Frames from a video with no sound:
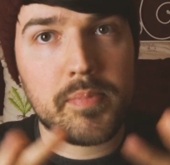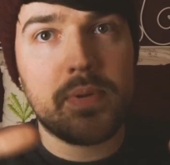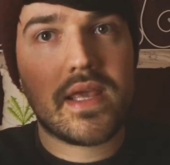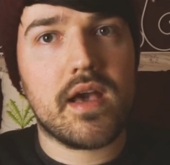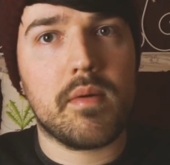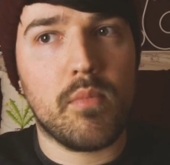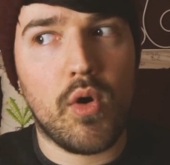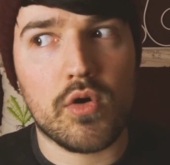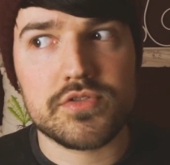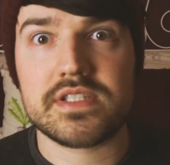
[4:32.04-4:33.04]
bigger,
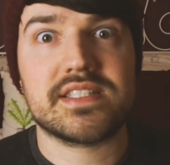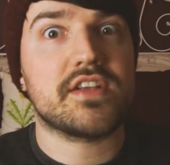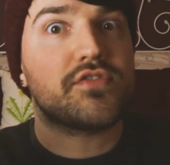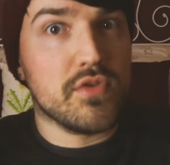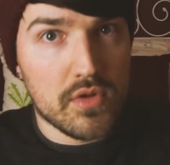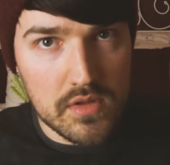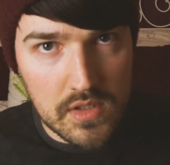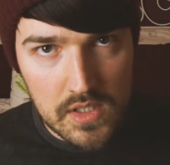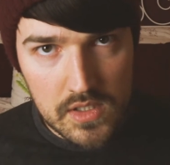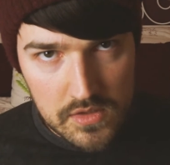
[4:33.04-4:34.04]
more
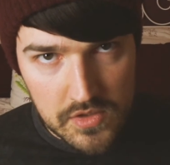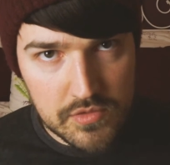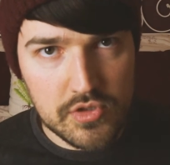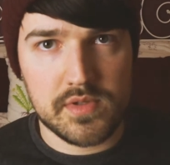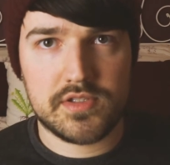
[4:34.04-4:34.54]
successful YouTubers,